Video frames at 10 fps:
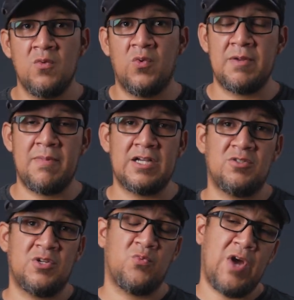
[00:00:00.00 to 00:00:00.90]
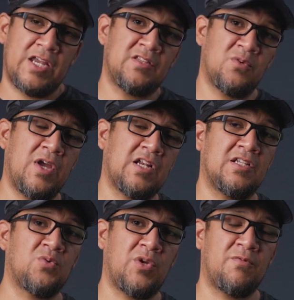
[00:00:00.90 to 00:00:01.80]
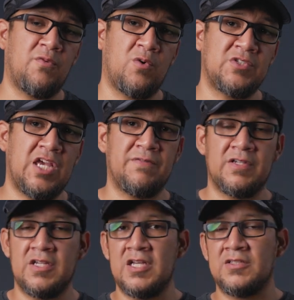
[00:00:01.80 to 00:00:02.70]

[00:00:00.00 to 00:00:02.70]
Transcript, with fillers: when I'm actually writing directly 24 7.